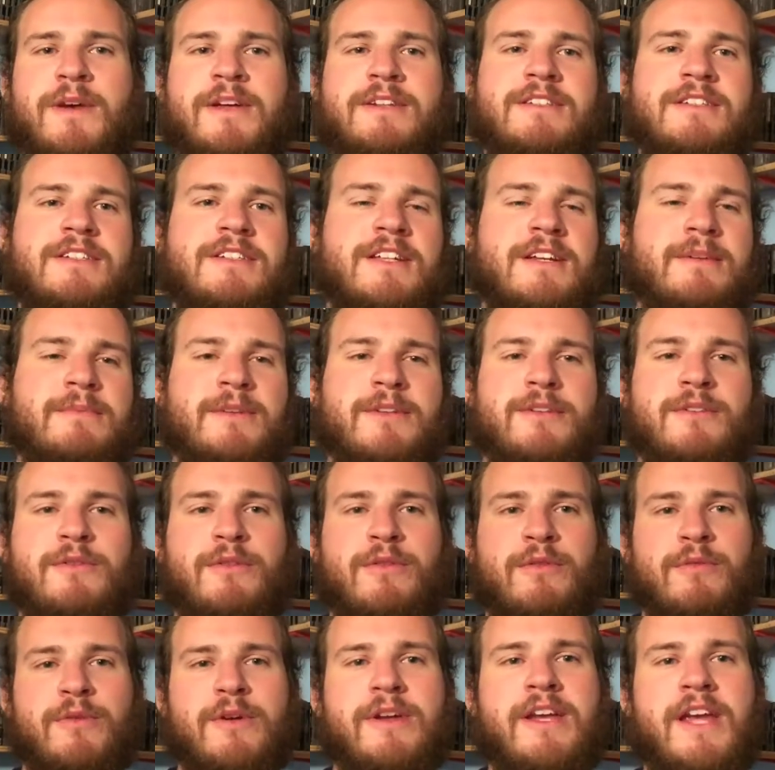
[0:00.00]
Basically I'm going to do
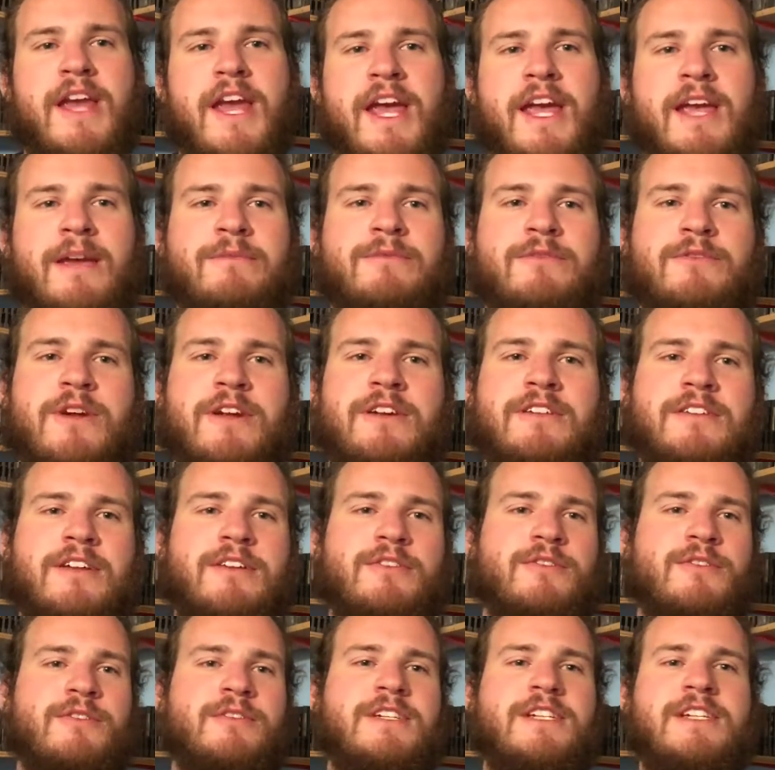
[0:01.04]
3 games, try to
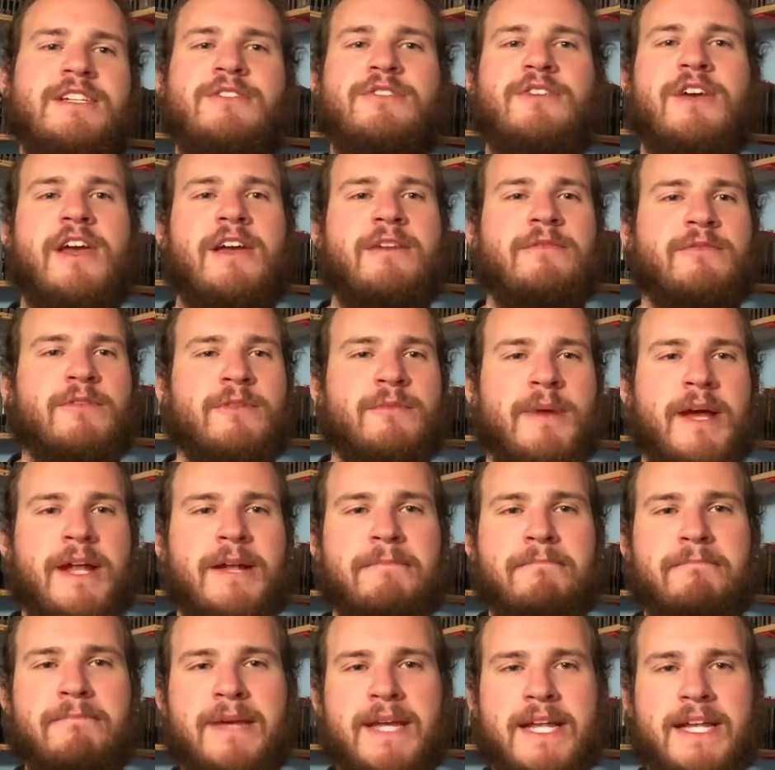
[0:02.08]
touch on each game for
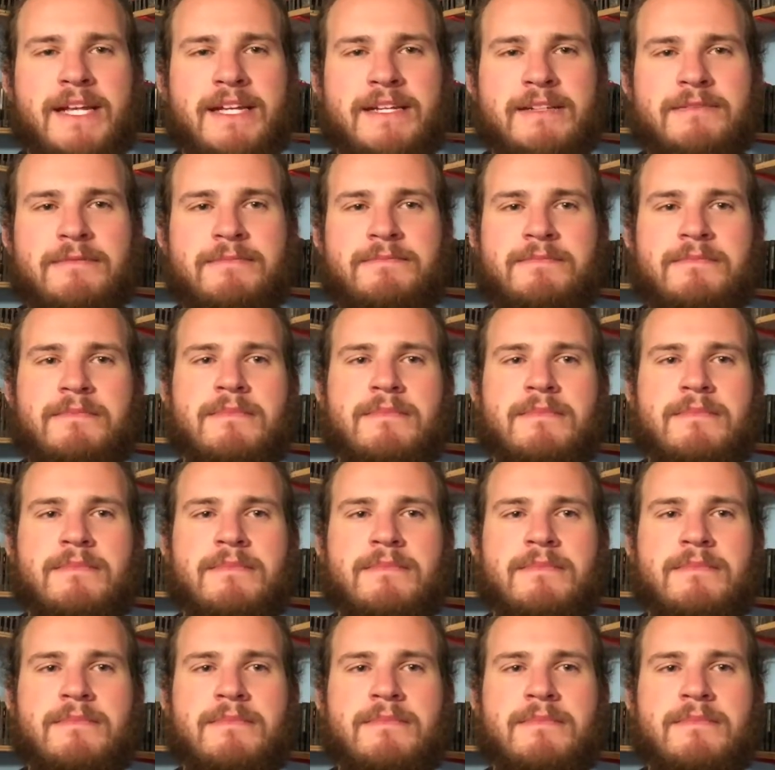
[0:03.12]
about a minute,